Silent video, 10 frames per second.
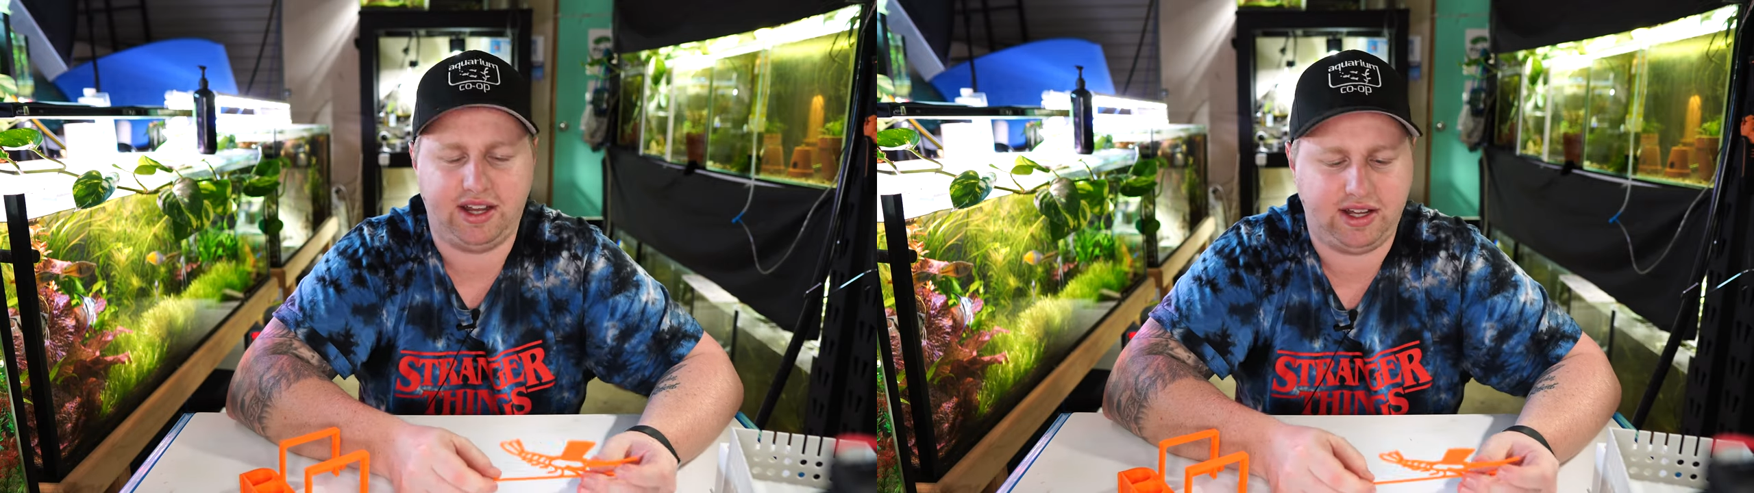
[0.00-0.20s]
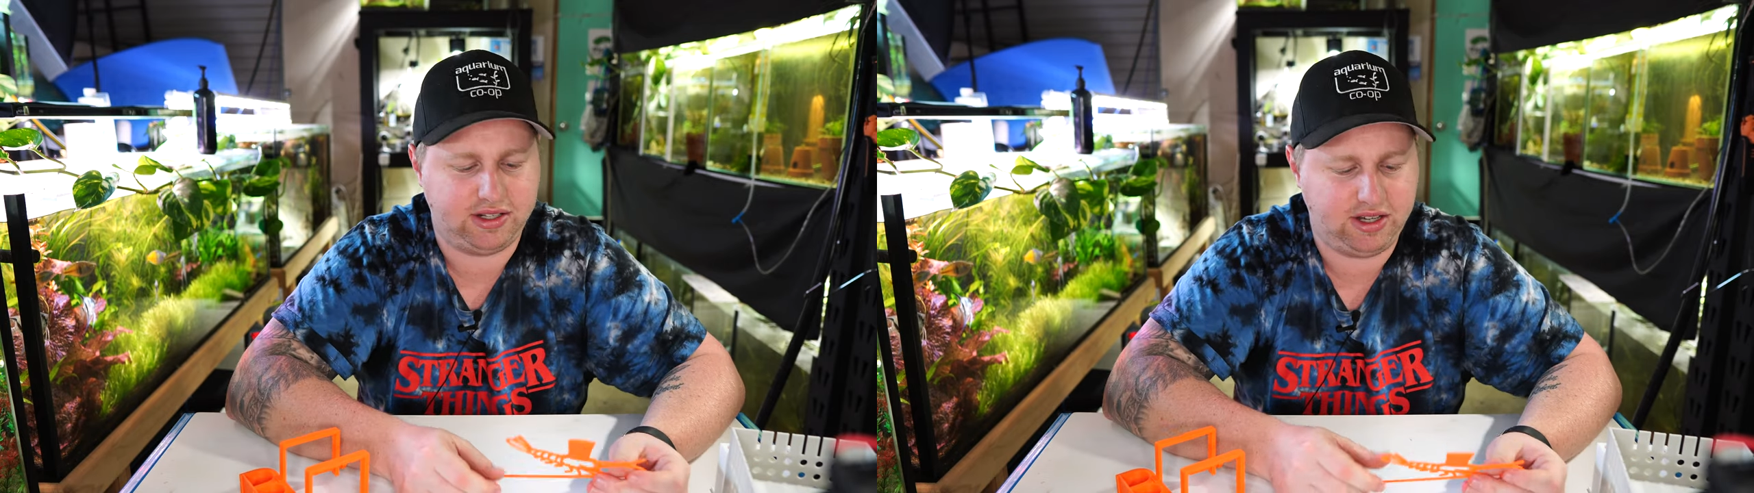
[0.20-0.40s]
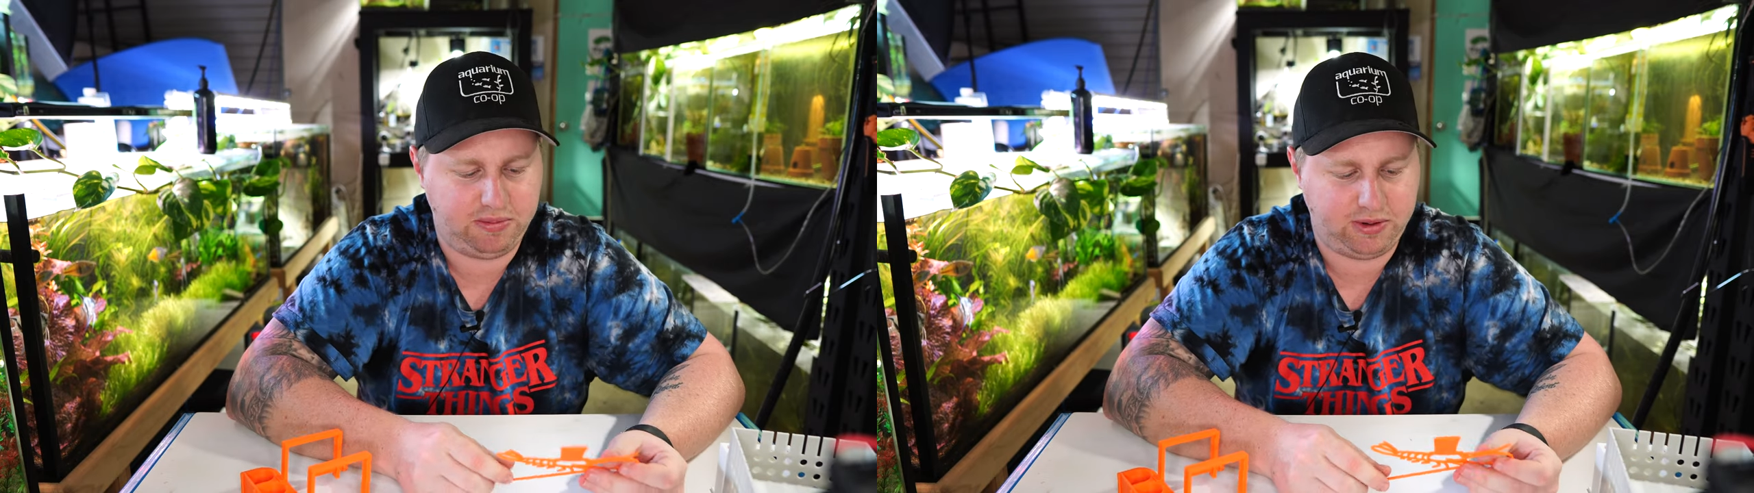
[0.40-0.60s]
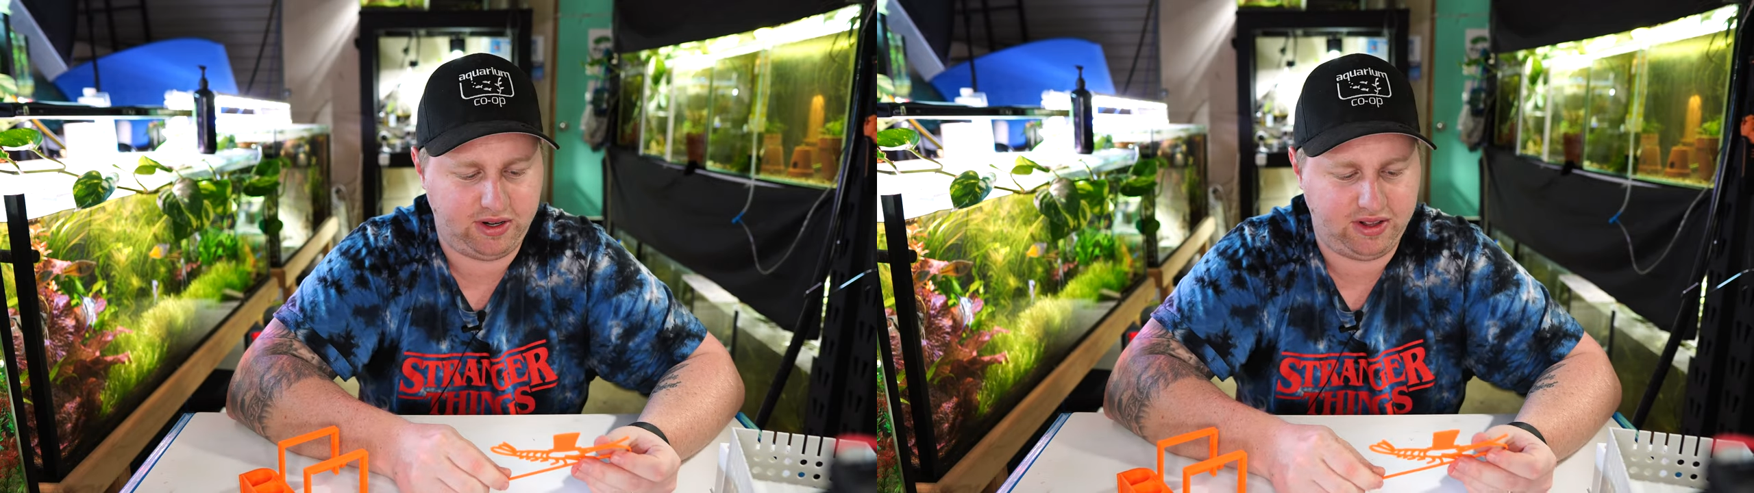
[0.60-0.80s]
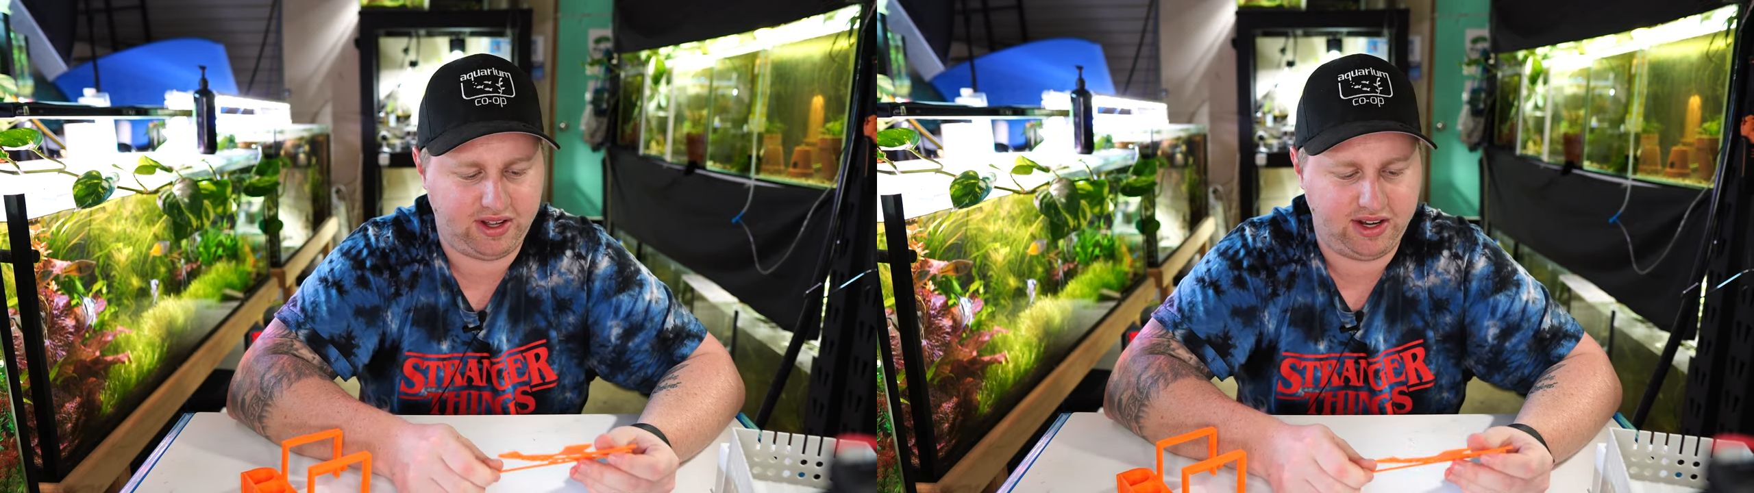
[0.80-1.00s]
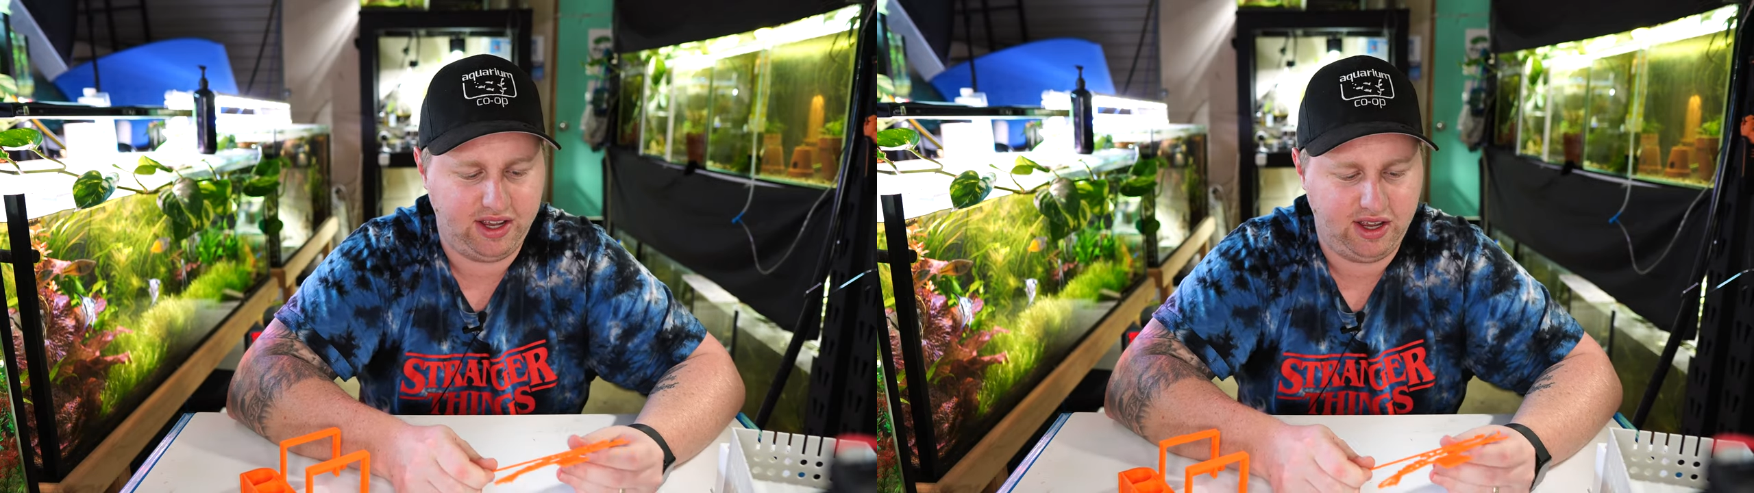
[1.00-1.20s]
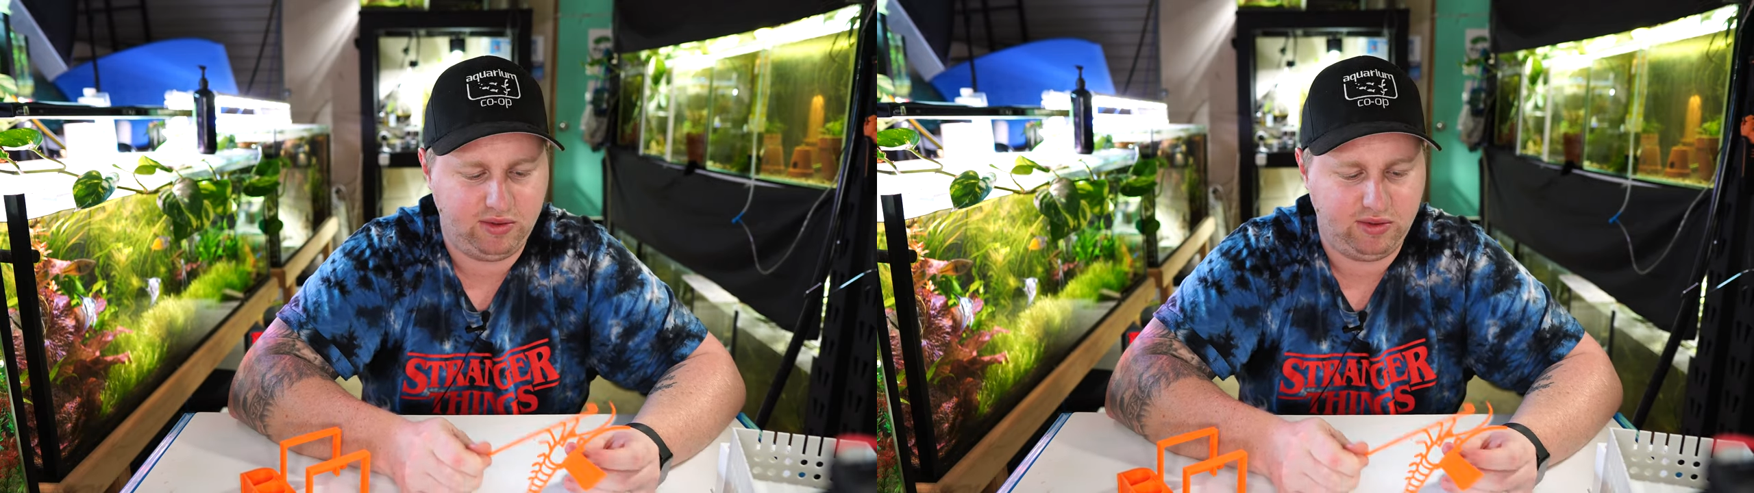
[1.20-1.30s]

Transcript: Sir Prawnalot